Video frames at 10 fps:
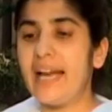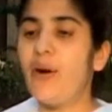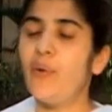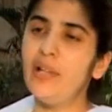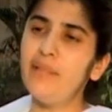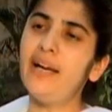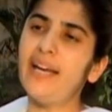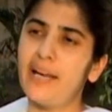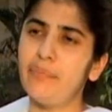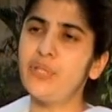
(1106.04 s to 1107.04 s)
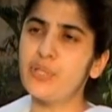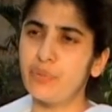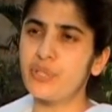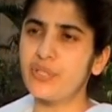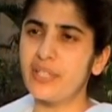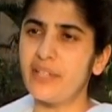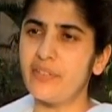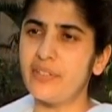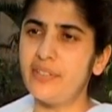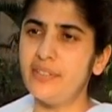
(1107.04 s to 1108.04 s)
All my habits put
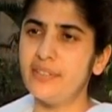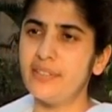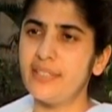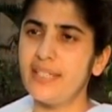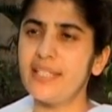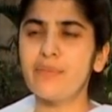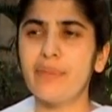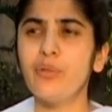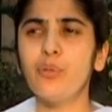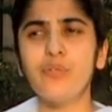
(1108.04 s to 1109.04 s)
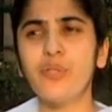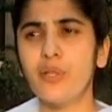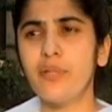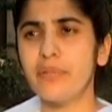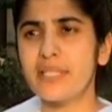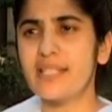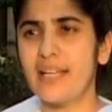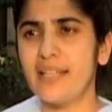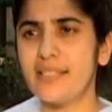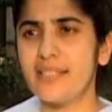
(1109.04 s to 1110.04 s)
together is my overall
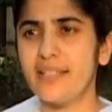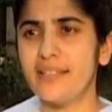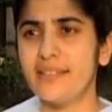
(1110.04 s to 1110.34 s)
personality.